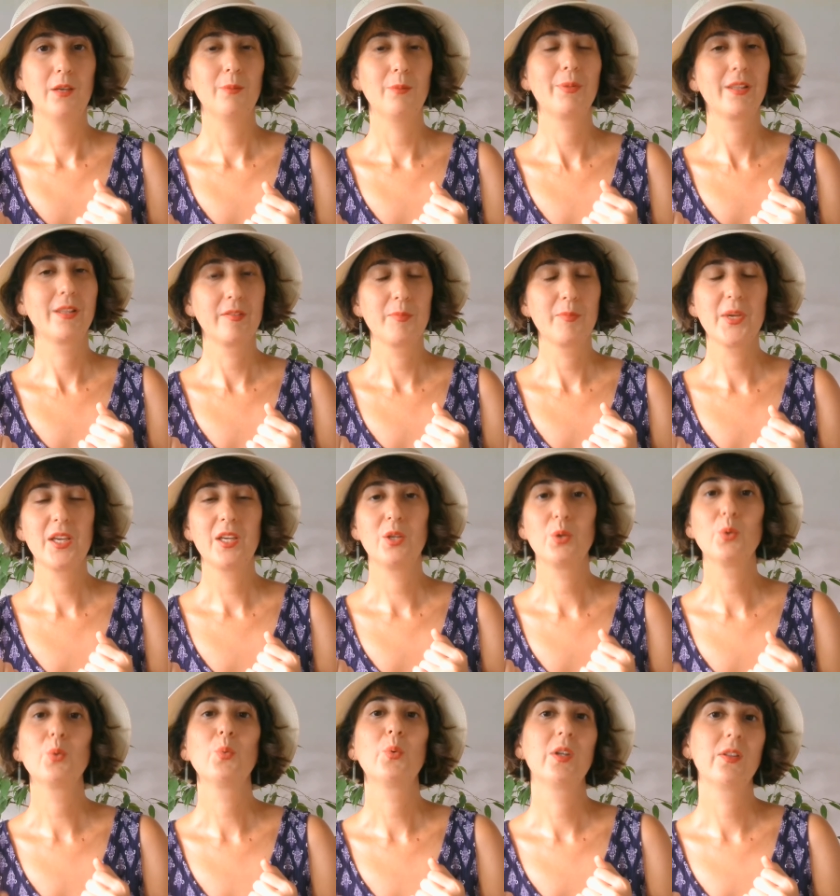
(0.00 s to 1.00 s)
believe me,
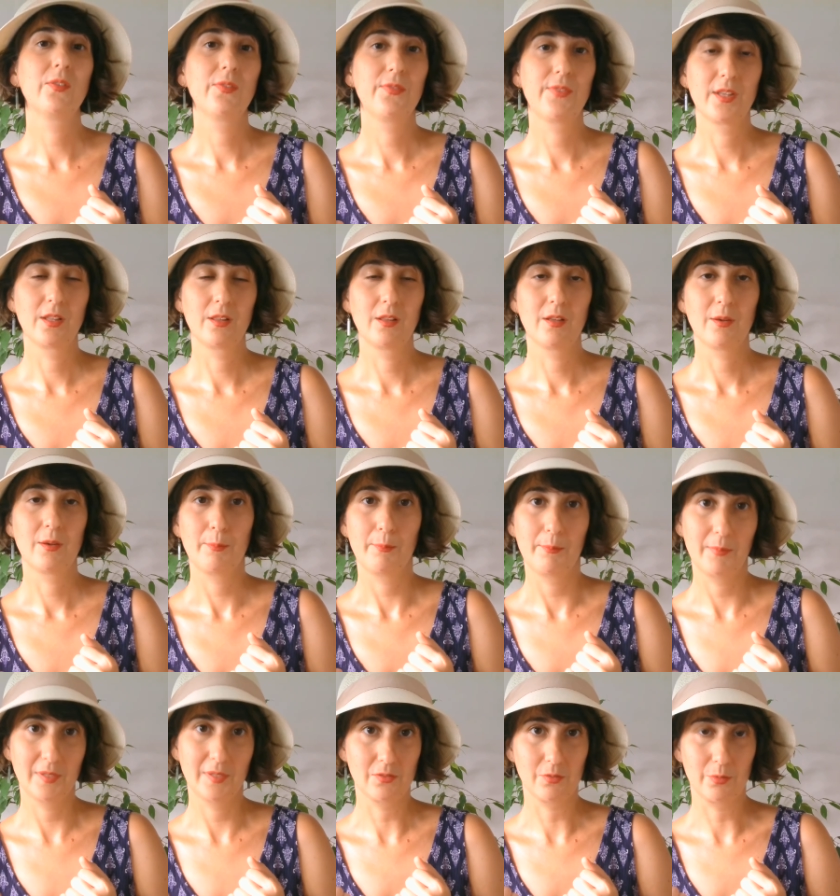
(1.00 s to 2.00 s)
you will feel
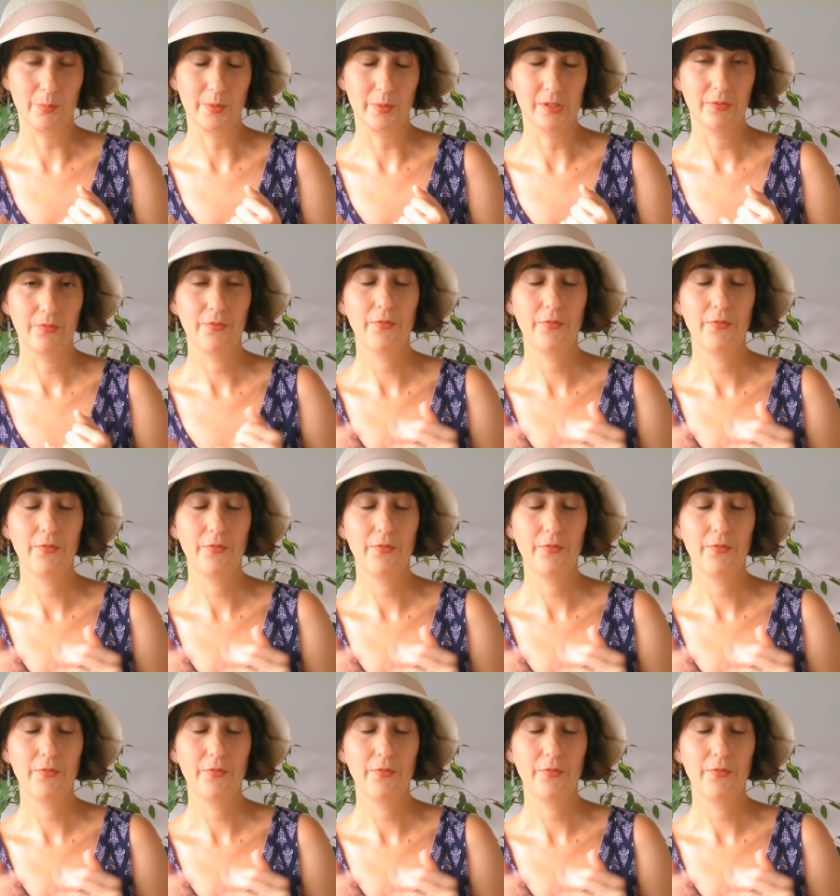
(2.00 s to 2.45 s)
miserable.